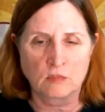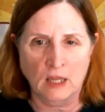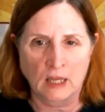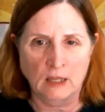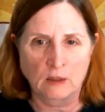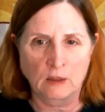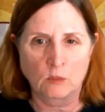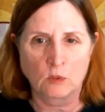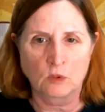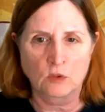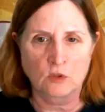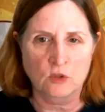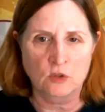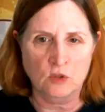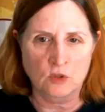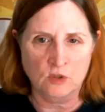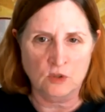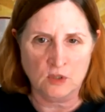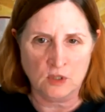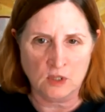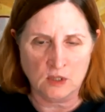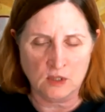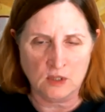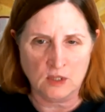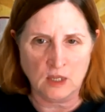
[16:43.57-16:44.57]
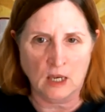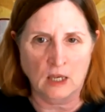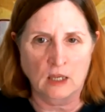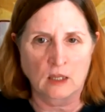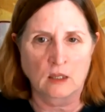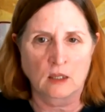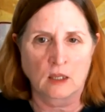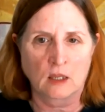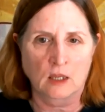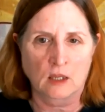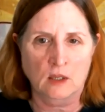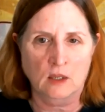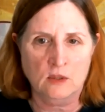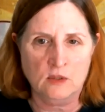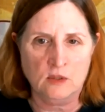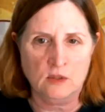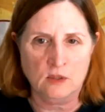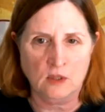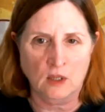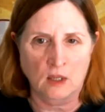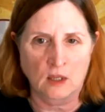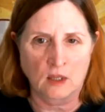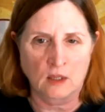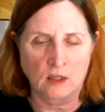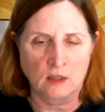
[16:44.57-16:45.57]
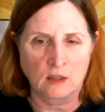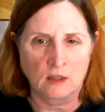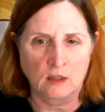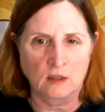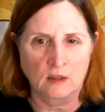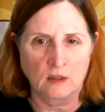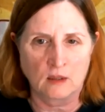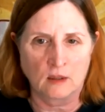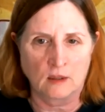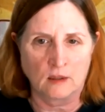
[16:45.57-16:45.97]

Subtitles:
languages and dialects and